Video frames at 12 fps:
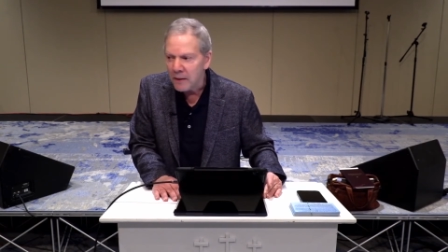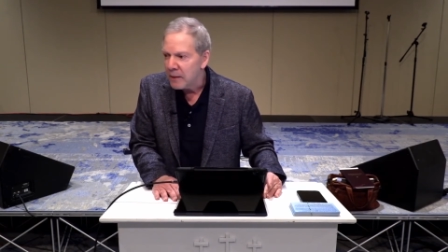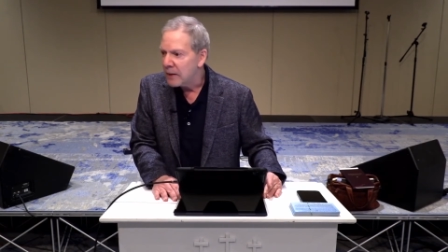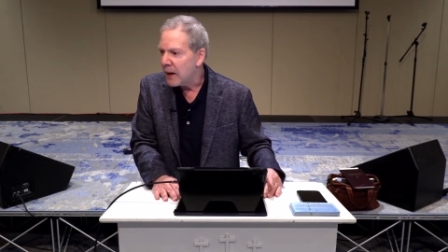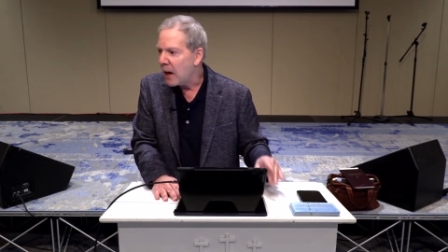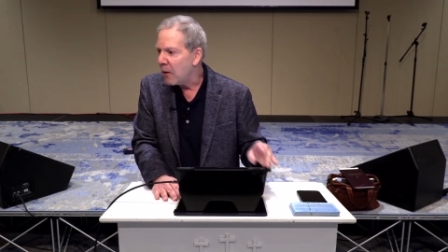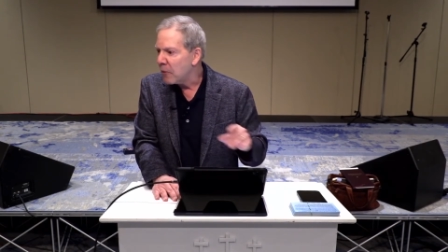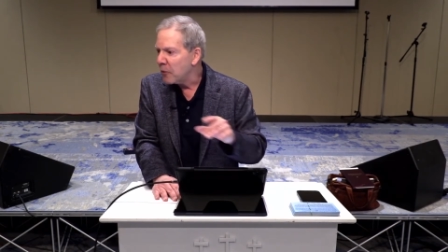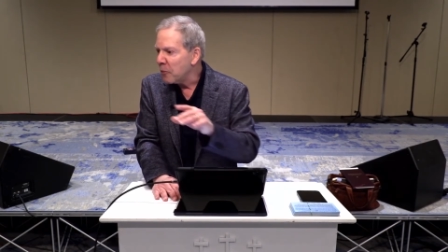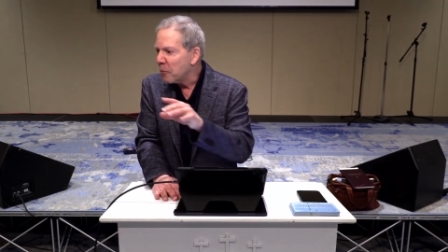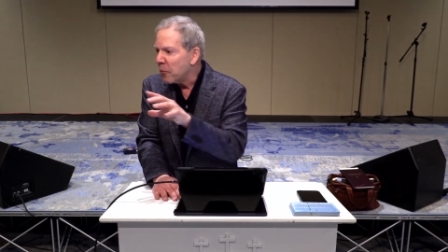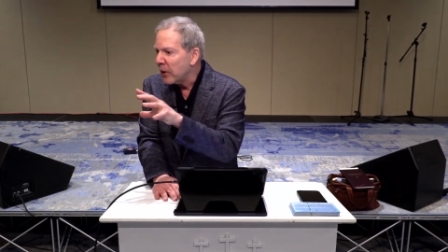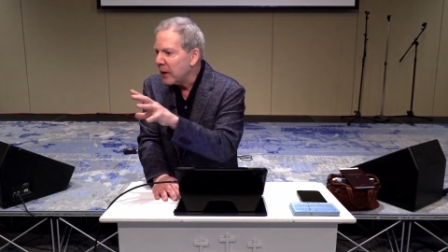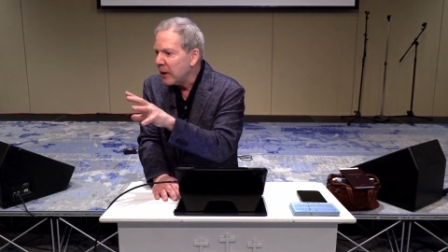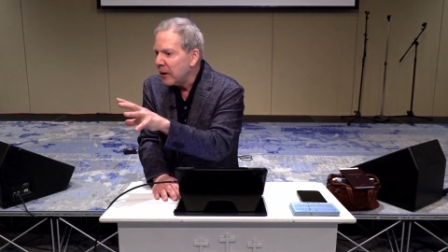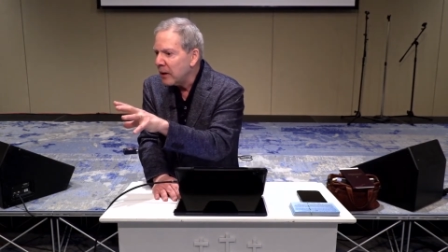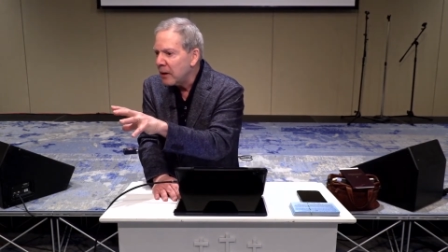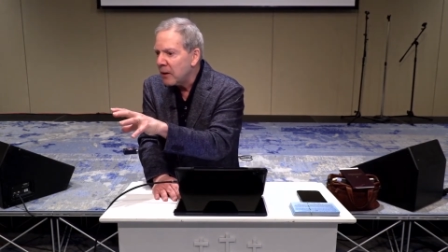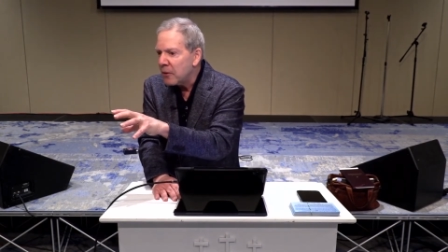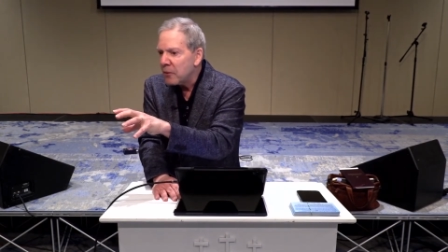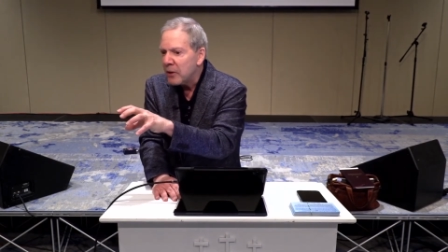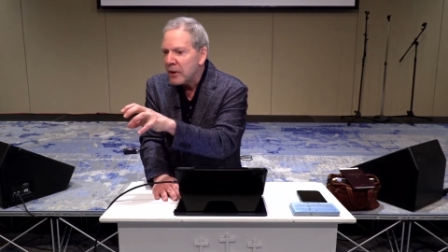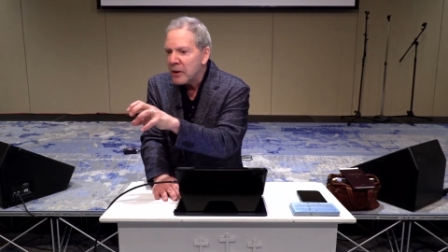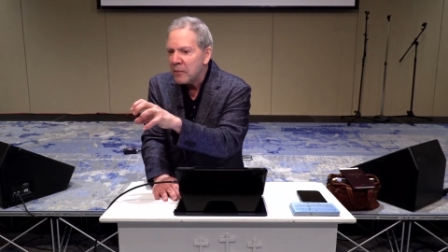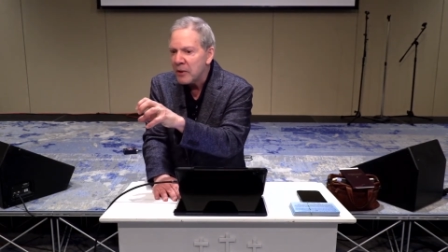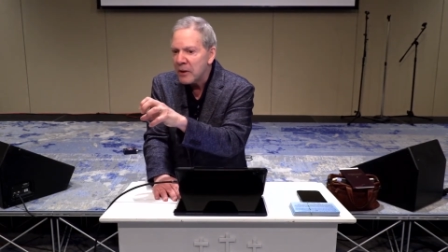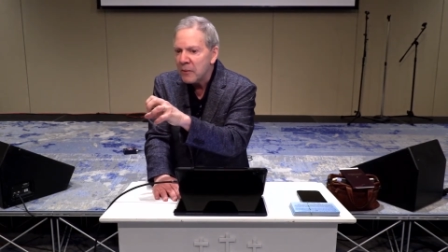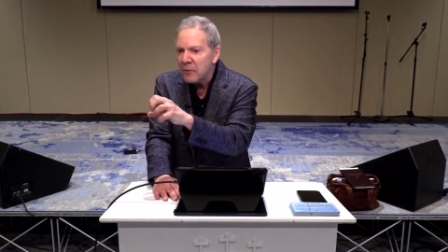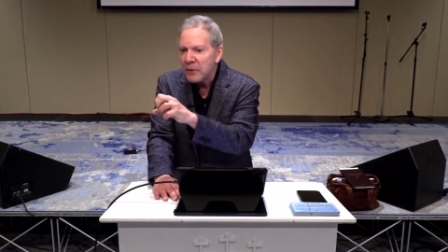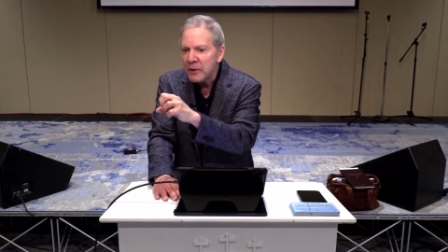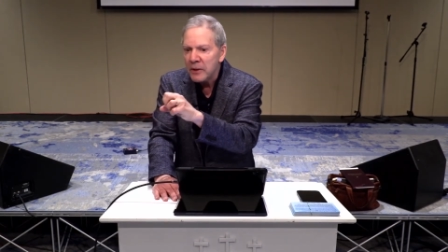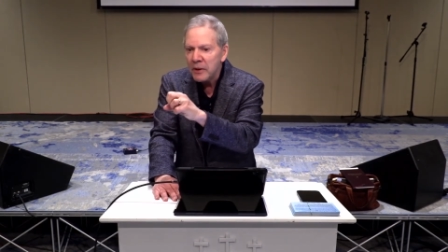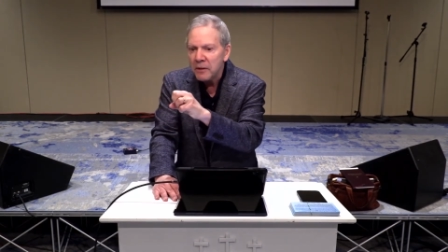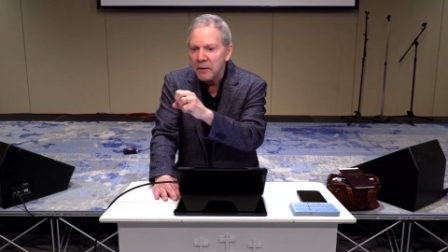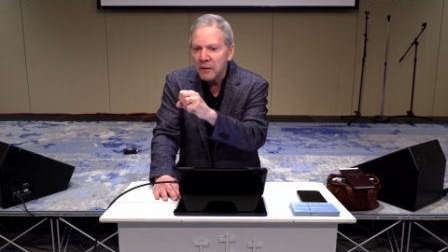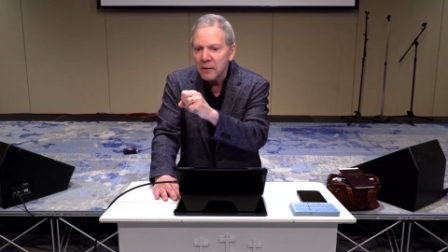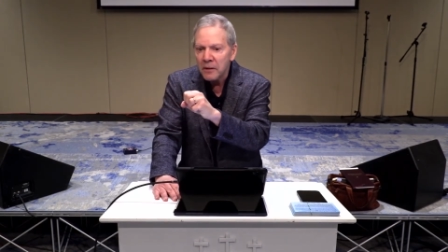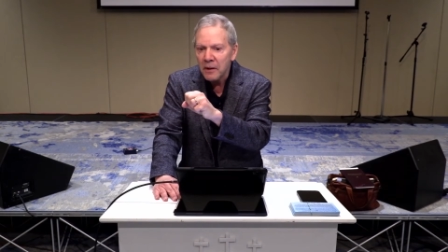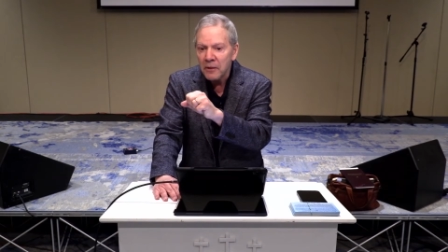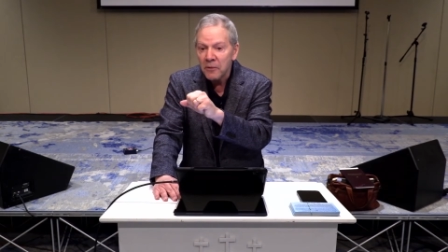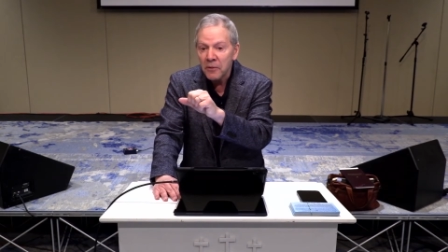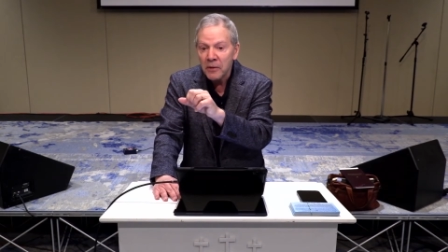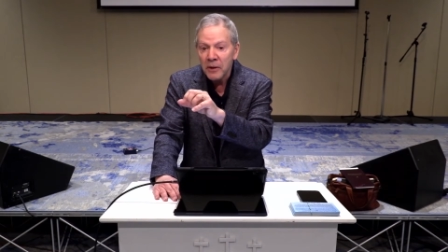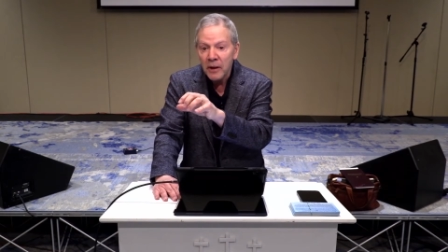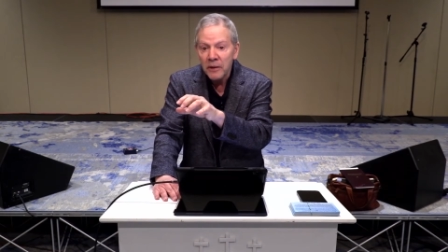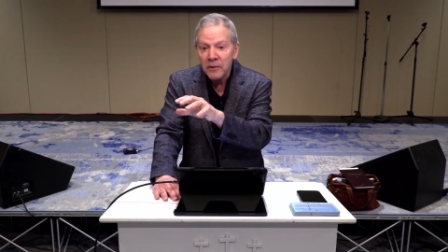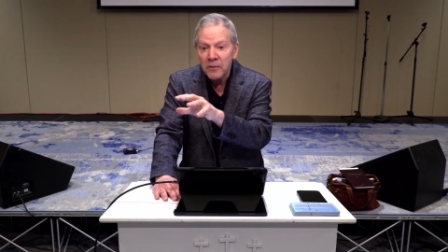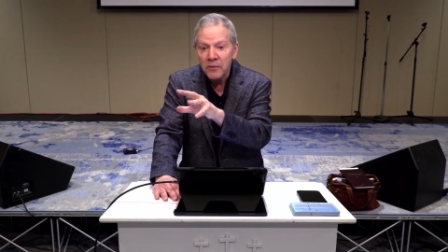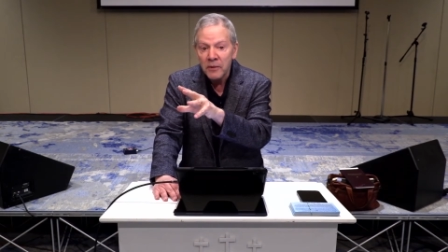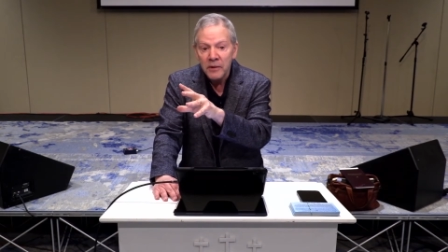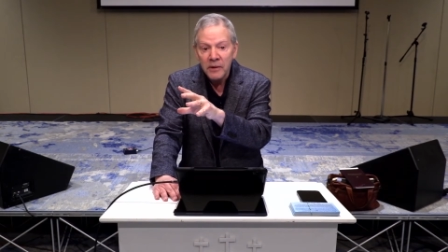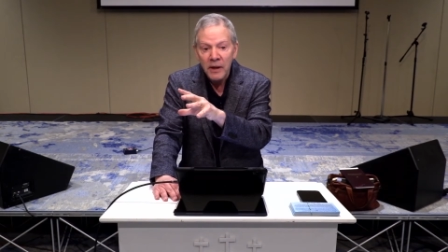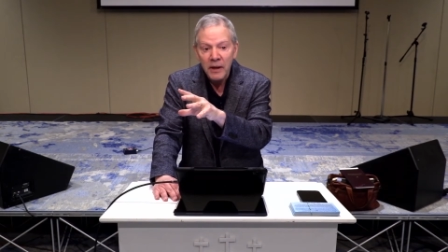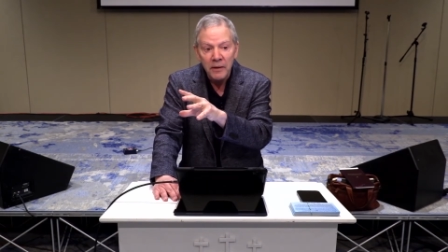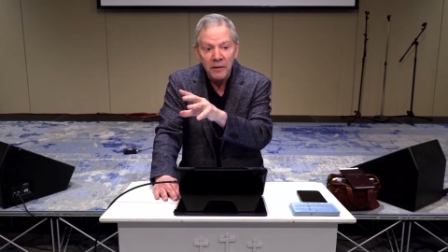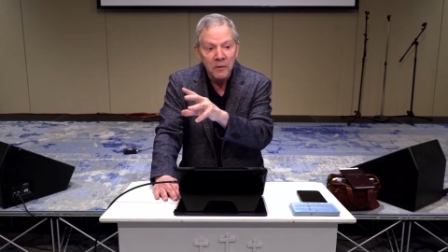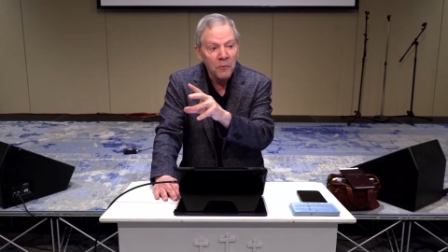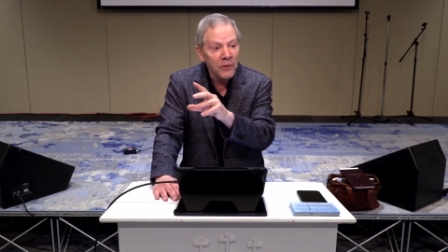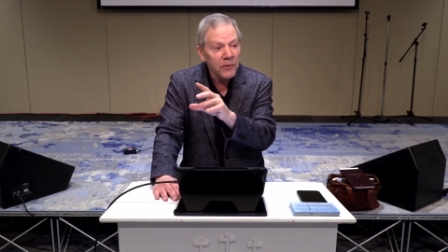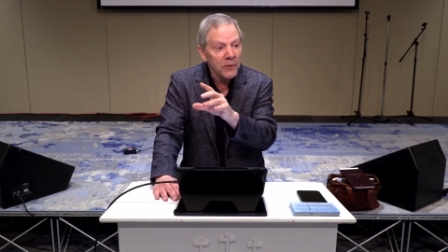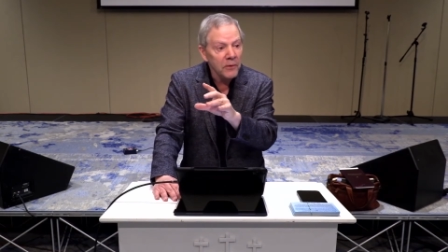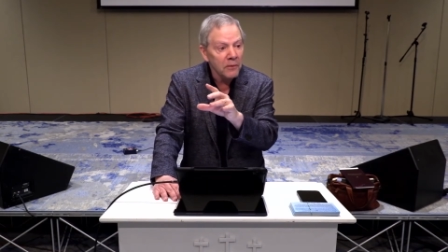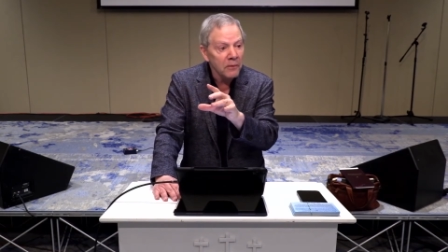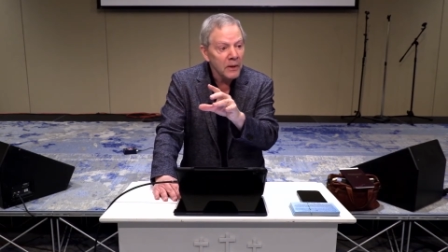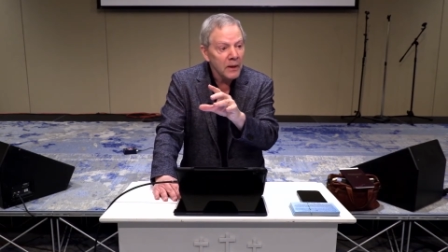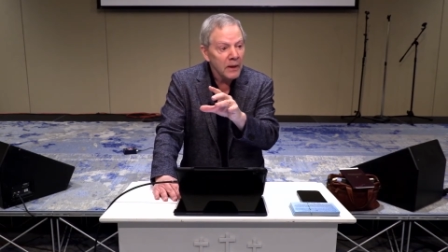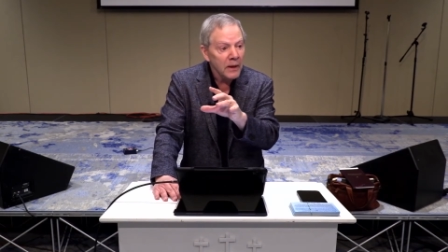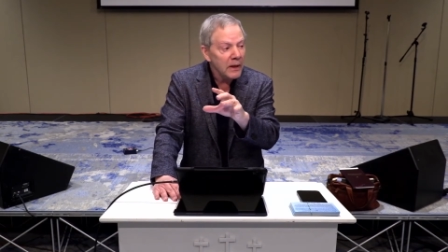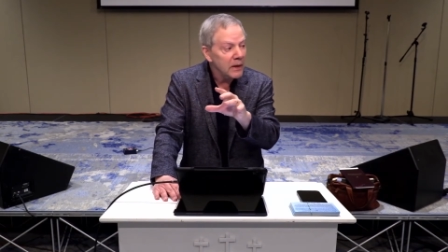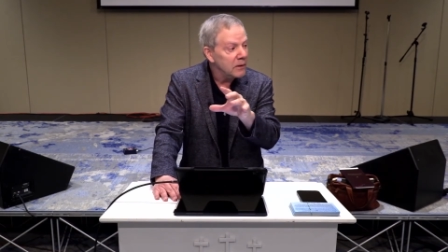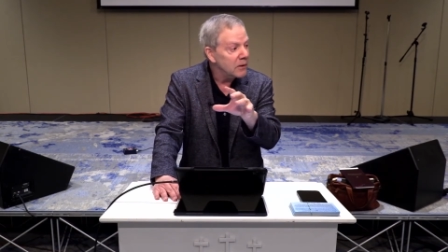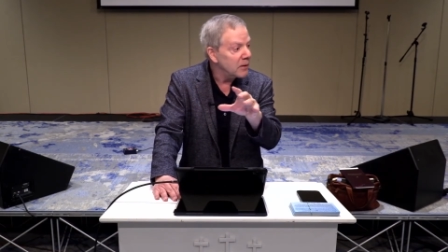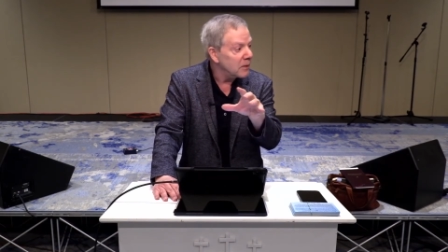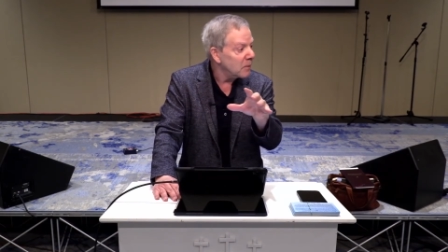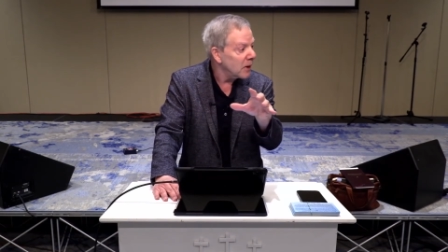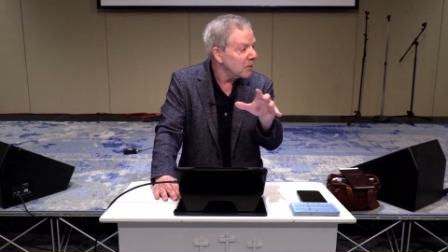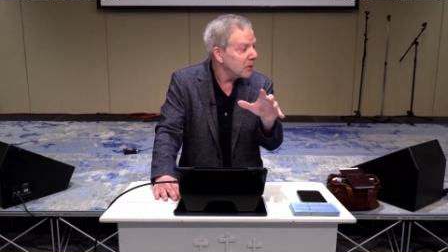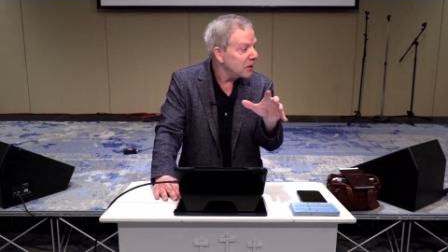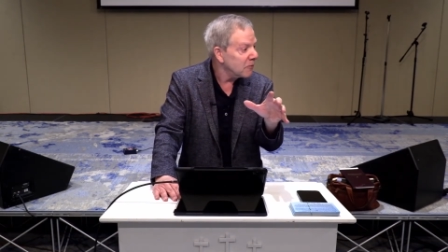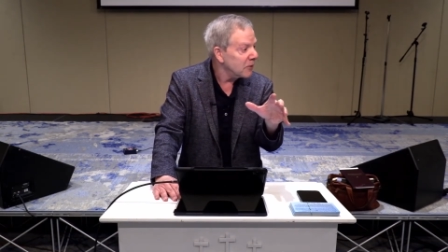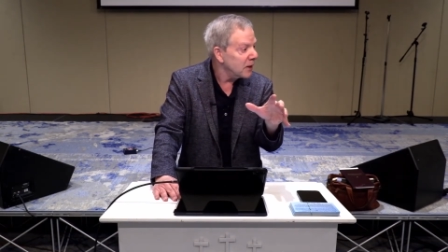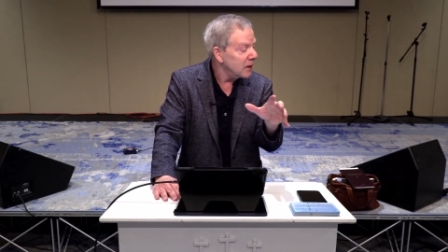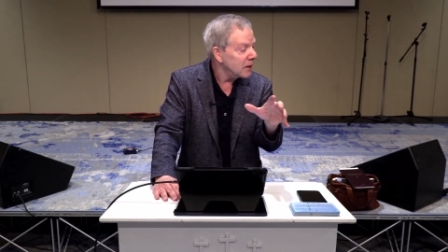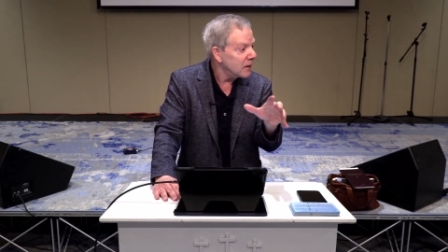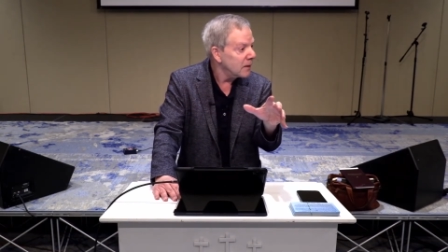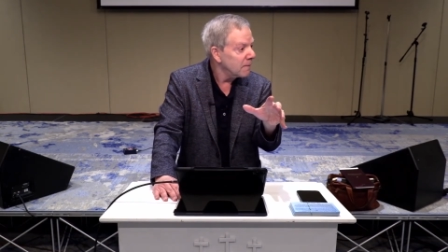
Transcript: Now you bring your intimacy with Jesus and your solitude and silence with you into the public arena.